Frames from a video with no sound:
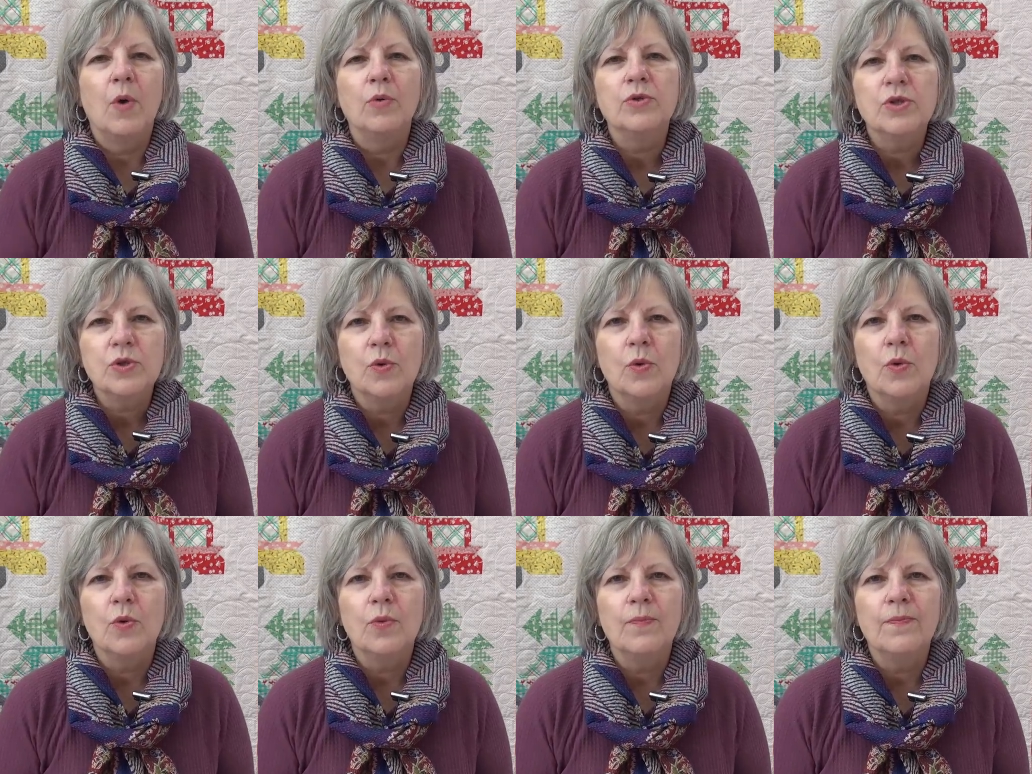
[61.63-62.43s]
old
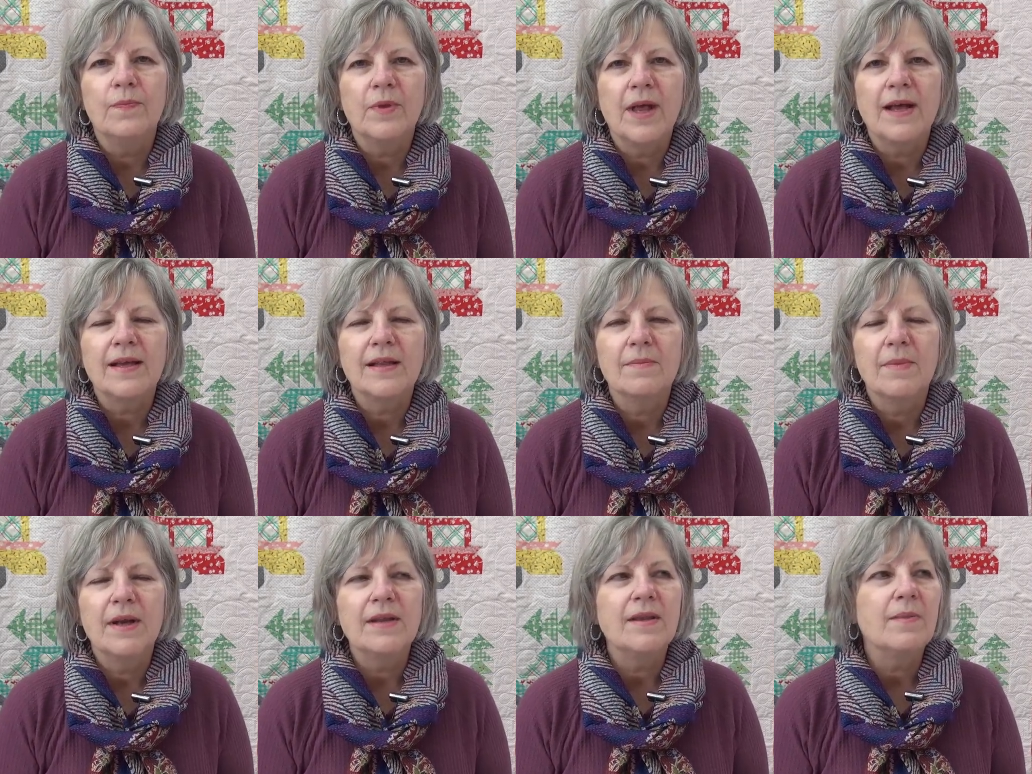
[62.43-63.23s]
school block of the
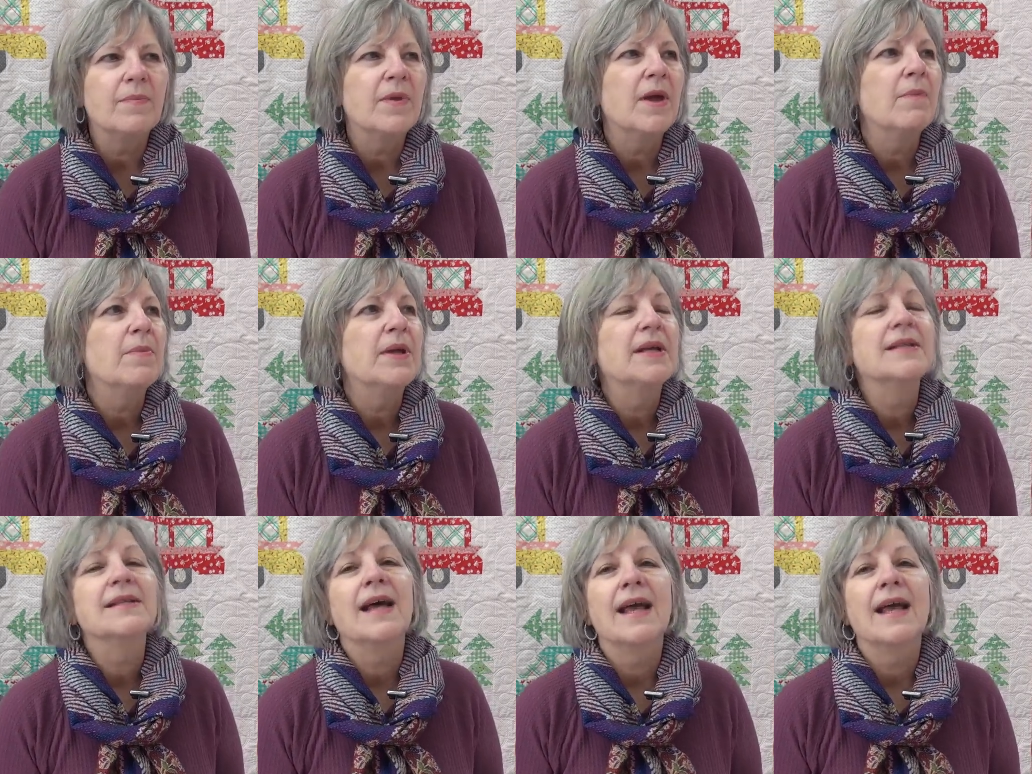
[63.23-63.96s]
month up there because